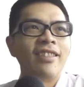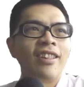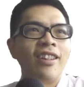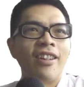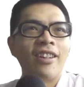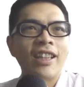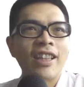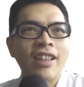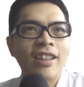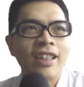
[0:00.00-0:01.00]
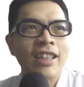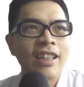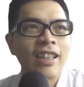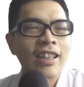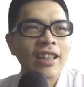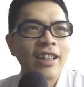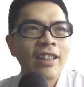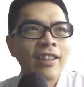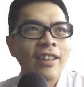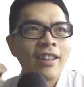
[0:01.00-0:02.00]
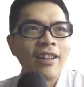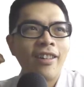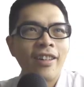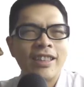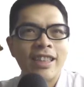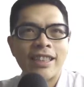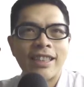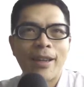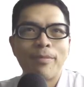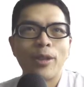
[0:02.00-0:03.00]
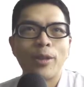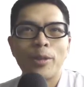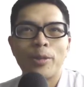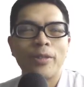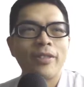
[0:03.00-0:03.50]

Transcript: Or or it's the same to you?